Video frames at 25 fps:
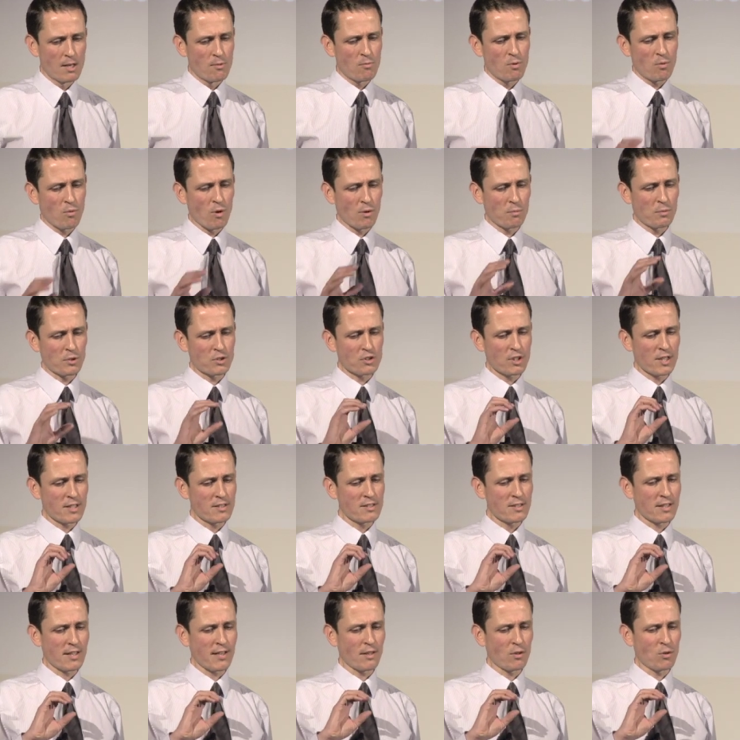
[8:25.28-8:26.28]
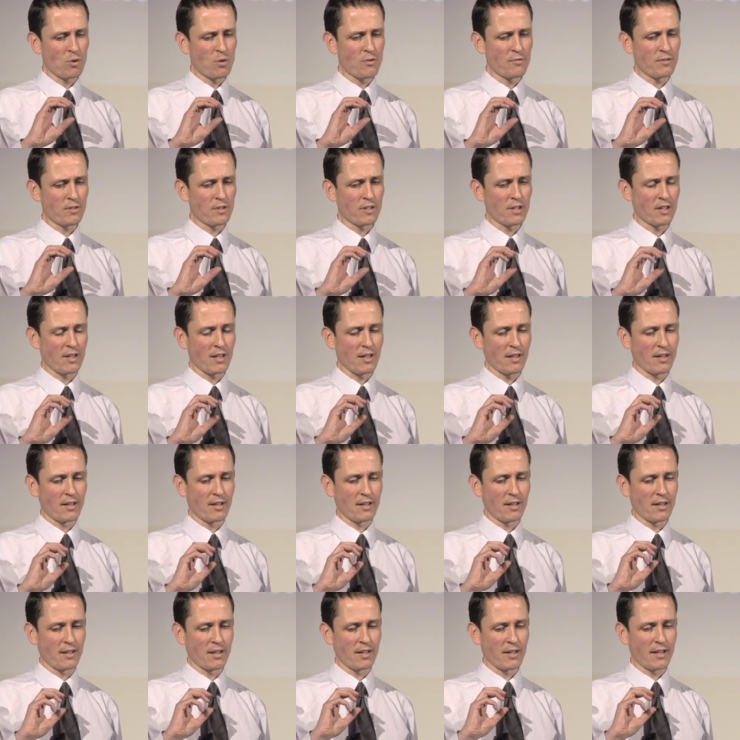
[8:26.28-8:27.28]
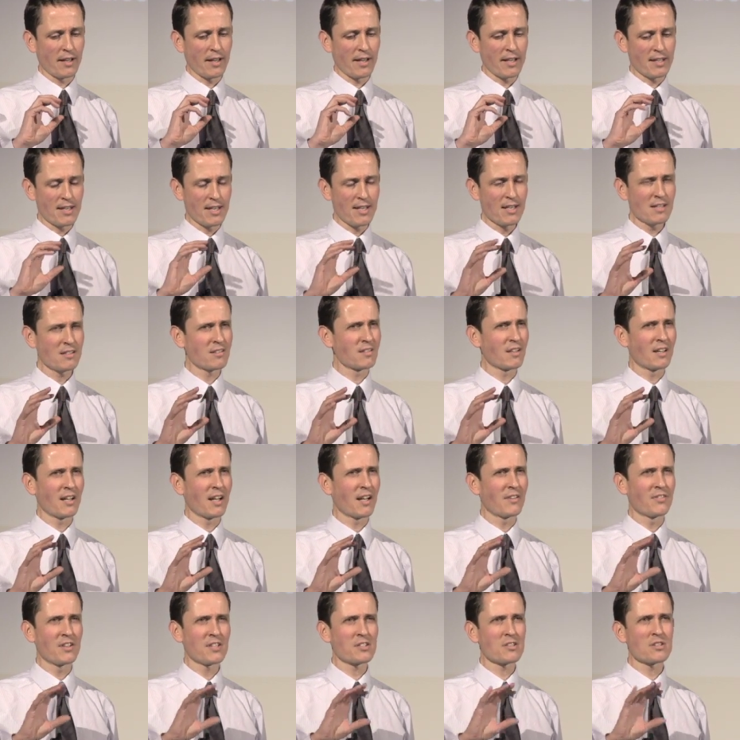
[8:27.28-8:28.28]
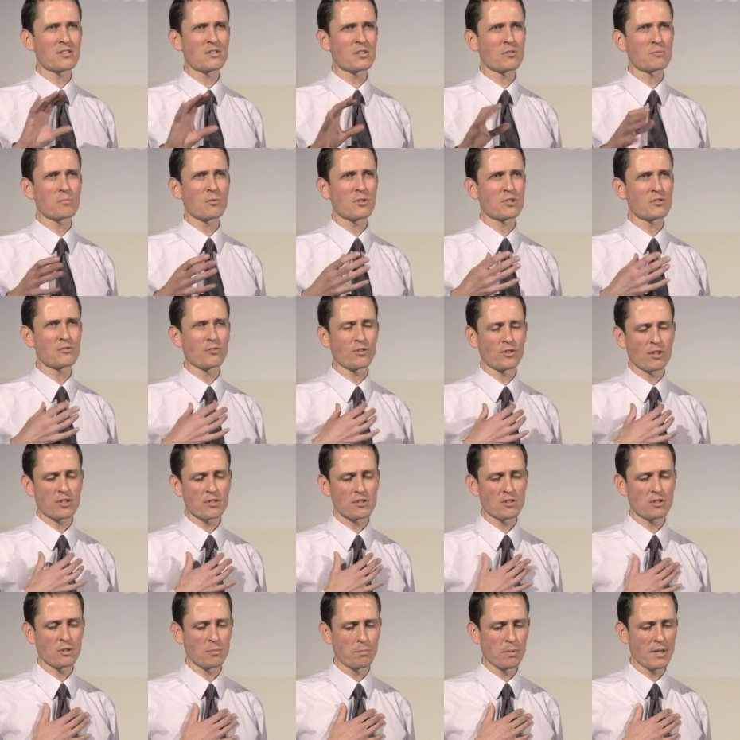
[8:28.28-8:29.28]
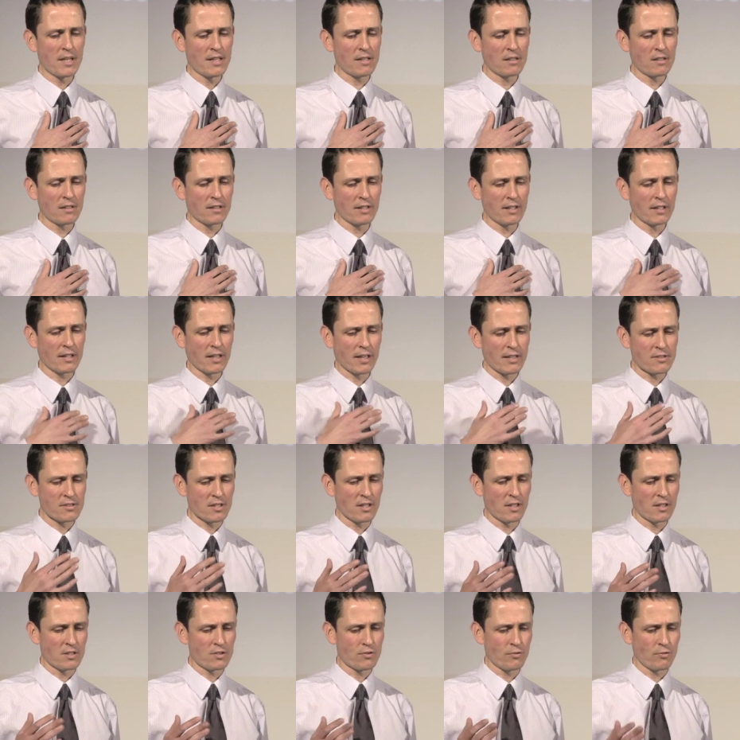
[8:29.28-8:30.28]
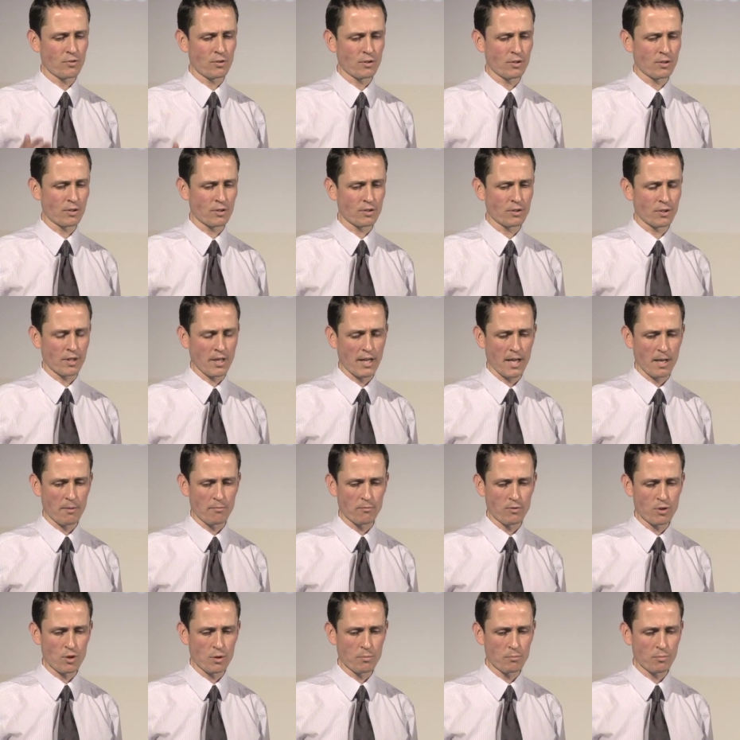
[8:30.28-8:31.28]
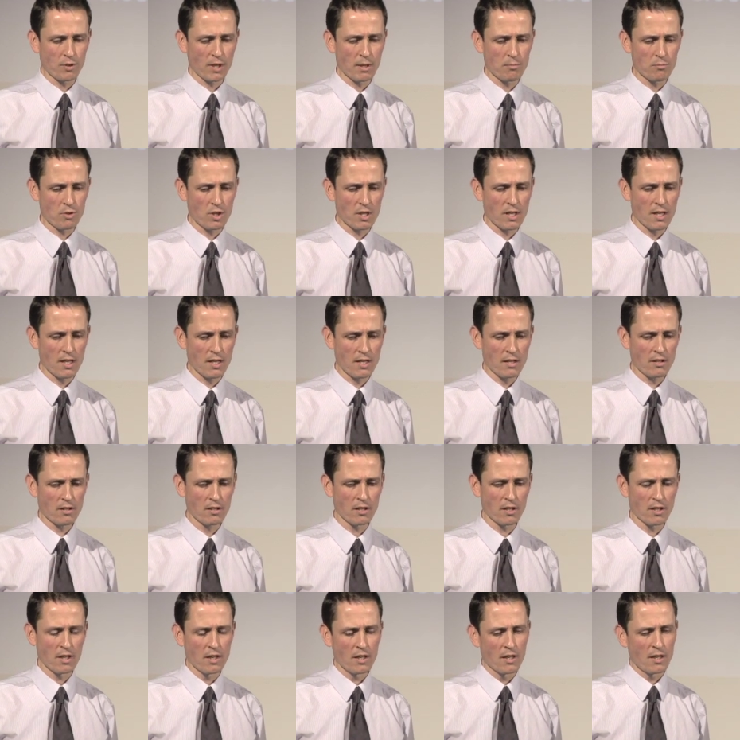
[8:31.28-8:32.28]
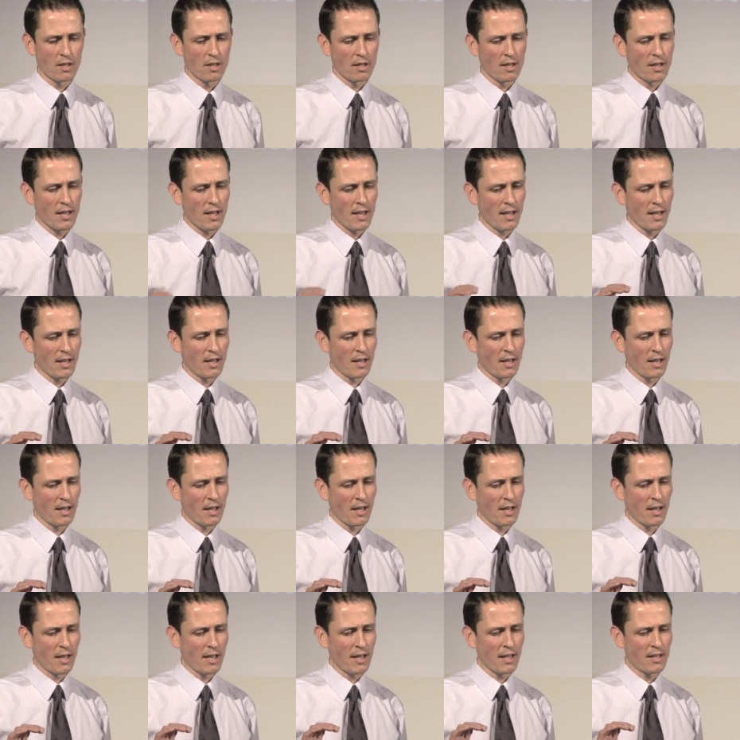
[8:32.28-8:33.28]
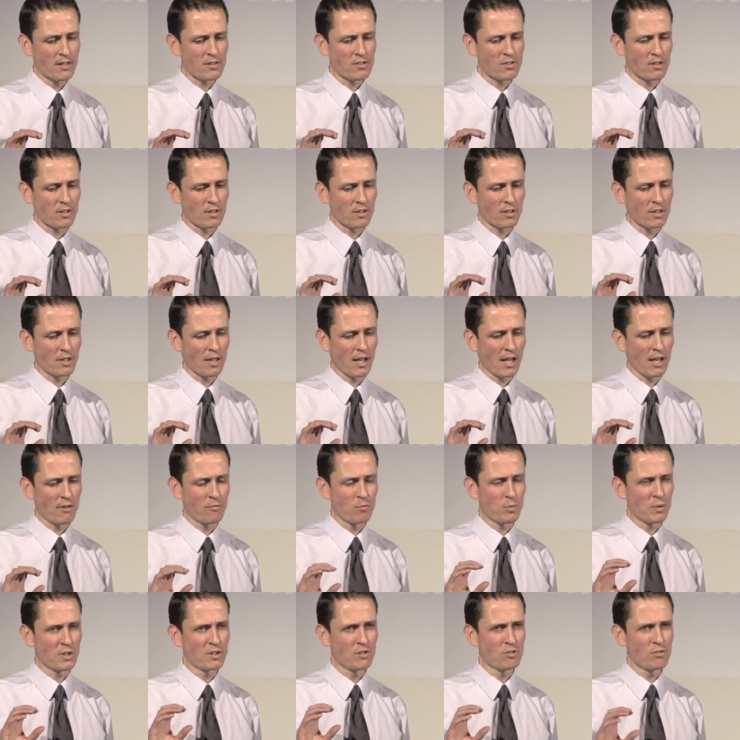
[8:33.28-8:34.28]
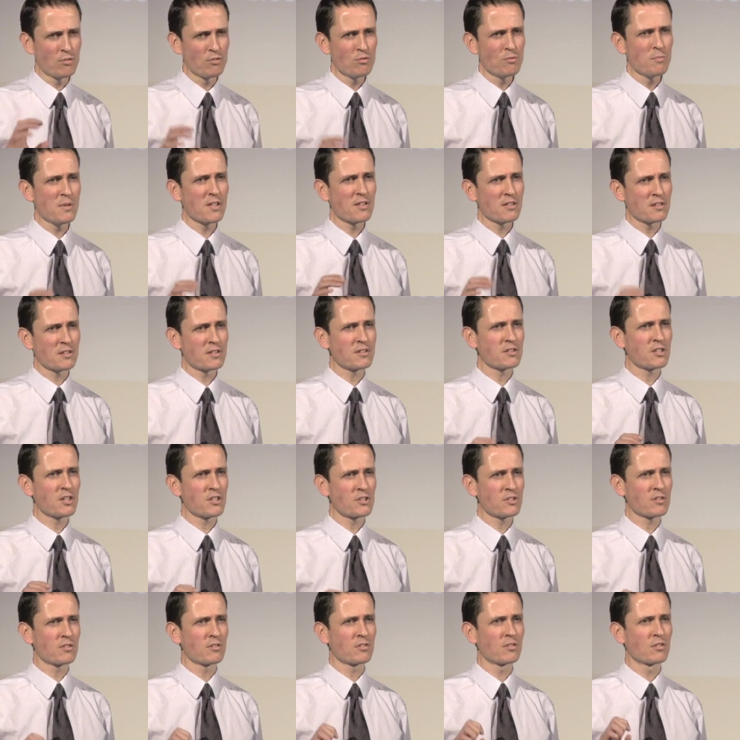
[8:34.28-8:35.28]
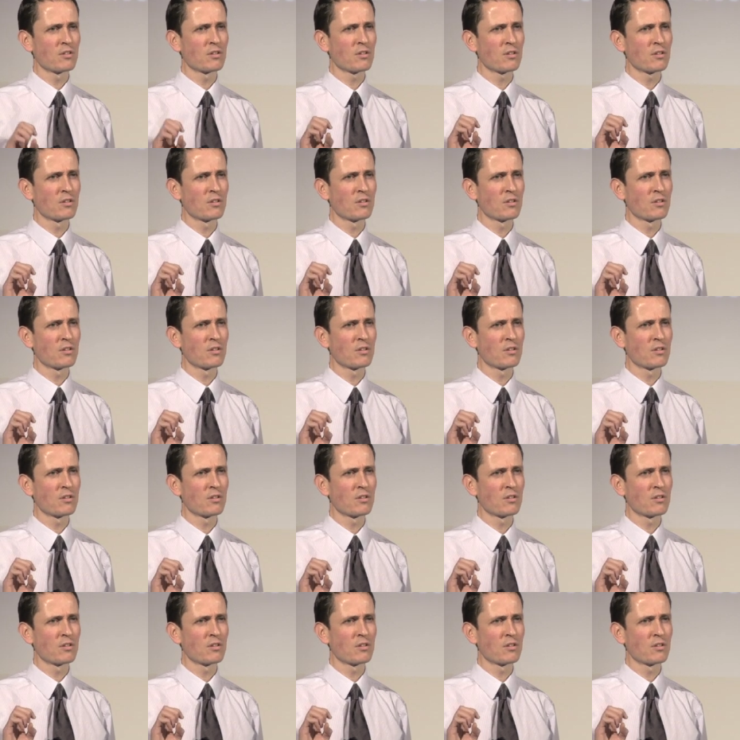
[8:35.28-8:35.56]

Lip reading: But what we're trying to get over, again, and this is as much for us in the pain clinic as it is for you in primary care, is that if we do make the decision